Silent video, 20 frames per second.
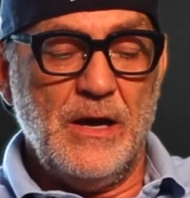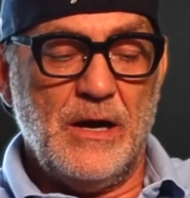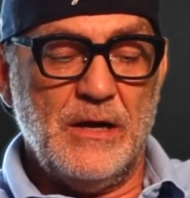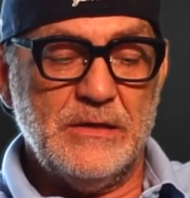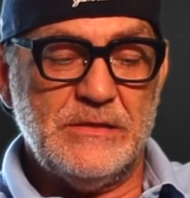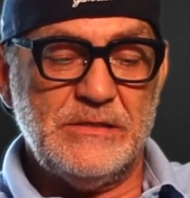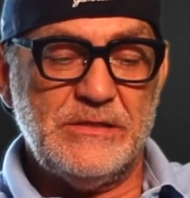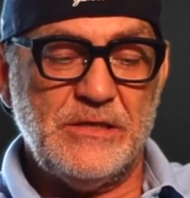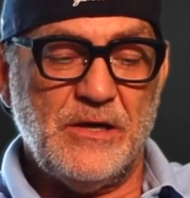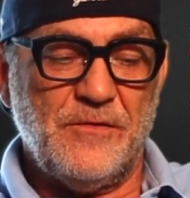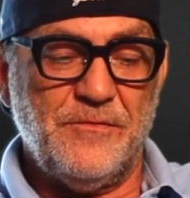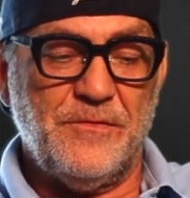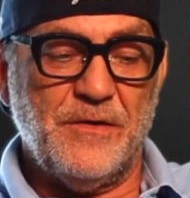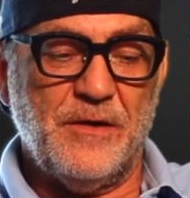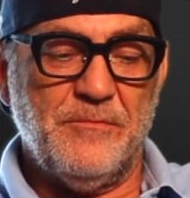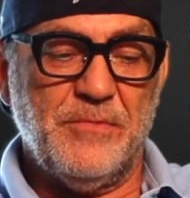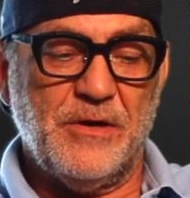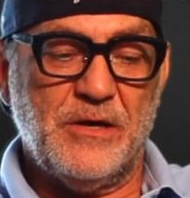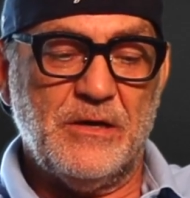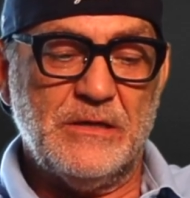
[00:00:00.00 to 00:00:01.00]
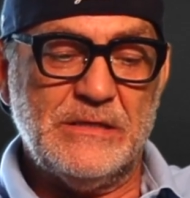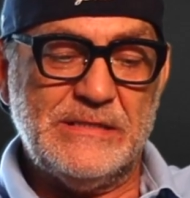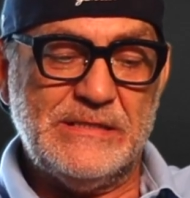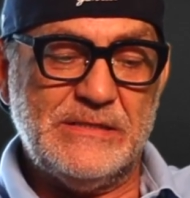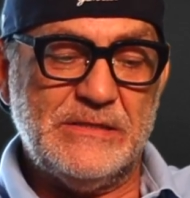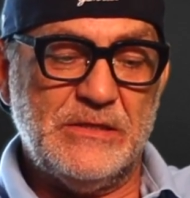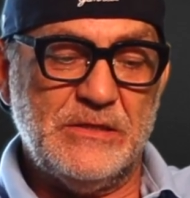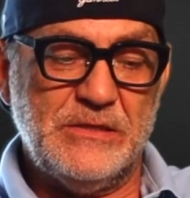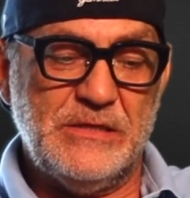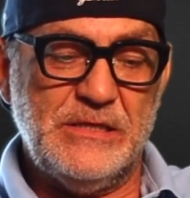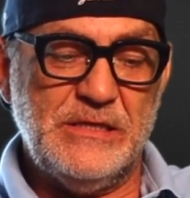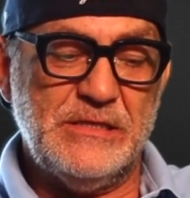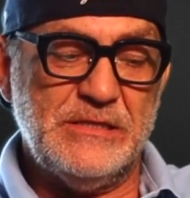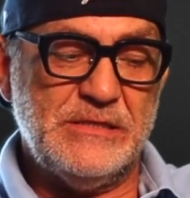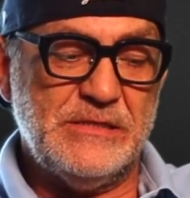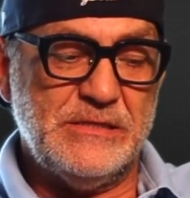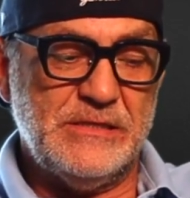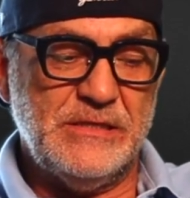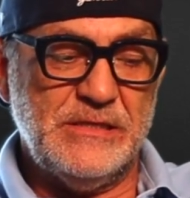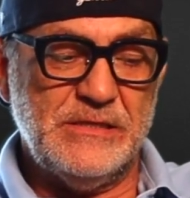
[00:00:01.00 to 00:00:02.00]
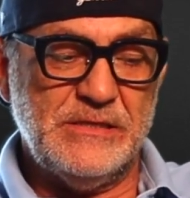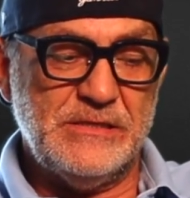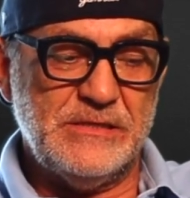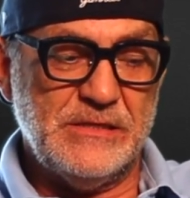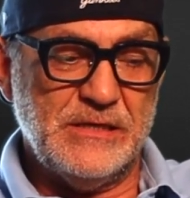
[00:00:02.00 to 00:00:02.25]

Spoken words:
Yeah, it's tougher because these